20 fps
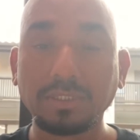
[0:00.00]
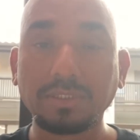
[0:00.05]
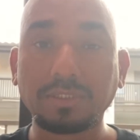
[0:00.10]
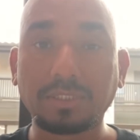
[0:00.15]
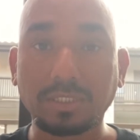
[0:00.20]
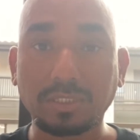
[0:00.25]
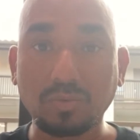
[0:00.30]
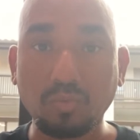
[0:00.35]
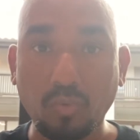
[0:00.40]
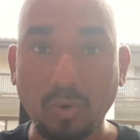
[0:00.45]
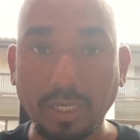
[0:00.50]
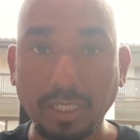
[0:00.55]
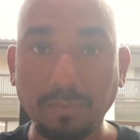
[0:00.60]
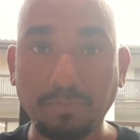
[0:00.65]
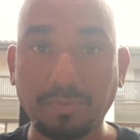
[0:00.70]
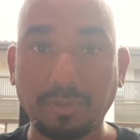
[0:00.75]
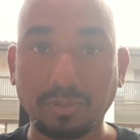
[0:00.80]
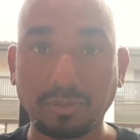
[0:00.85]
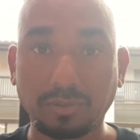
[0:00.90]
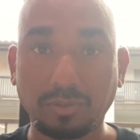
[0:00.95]
Just wait
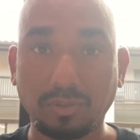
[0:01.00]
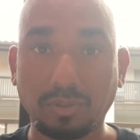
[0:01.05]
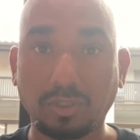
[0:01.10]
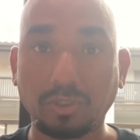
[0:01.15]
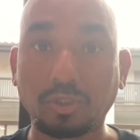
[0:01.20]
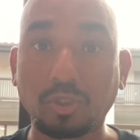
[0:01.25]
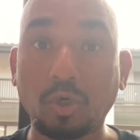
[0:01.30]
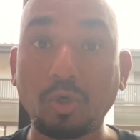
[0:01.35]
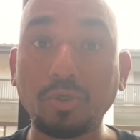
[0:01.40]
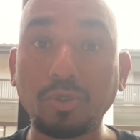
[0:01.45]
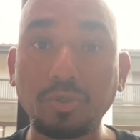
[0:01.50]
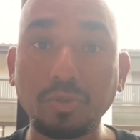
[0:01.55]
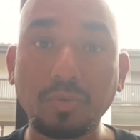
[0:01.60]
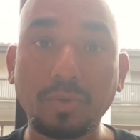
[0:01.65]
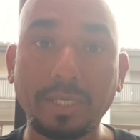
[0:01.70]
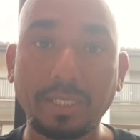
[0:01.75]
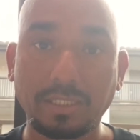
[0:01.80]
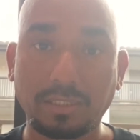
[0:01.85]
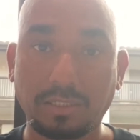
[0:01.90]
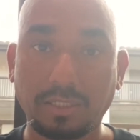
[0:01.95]
upon the Lord. Don't do
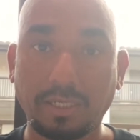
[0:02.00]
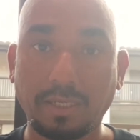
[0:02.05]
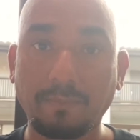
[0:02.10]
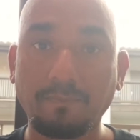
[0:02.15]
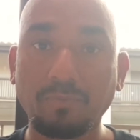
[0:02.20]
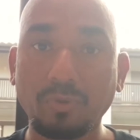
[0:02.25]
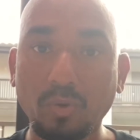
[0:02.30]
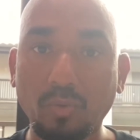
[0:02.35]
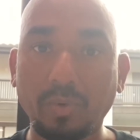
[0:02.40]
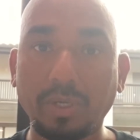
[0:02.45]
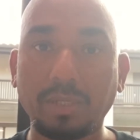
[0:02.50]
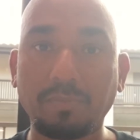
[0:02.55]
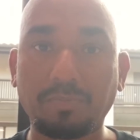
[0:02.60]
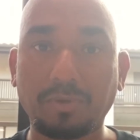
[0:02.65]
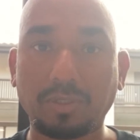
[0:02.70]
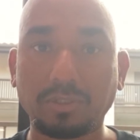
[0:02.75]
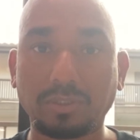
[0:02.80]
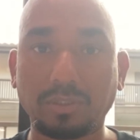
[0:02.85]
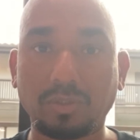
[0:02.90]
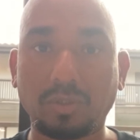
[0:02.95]
anything. Wait
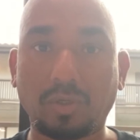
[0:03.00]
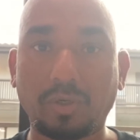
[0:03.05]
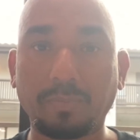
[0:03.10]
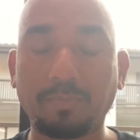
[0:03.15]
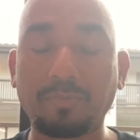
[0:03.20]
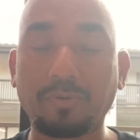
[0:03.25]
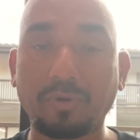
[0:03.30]
upon the Lord.